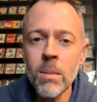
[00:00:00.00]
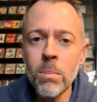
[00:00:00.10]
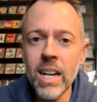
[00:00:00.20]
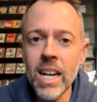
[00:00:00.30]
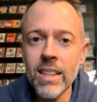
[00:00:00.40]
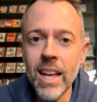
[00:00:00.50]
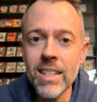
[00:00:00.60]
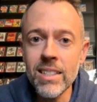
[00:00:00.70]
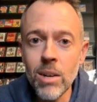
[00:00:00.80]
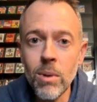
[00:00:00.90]
But again, they
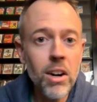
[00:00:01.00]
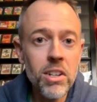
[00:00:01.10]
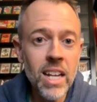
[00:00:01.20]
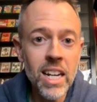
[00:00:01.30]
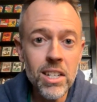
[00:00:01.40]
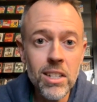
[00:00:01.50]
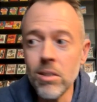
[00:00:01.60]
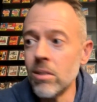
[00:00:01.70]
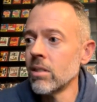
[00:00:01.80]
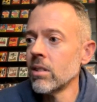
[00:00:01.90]
had set records in 82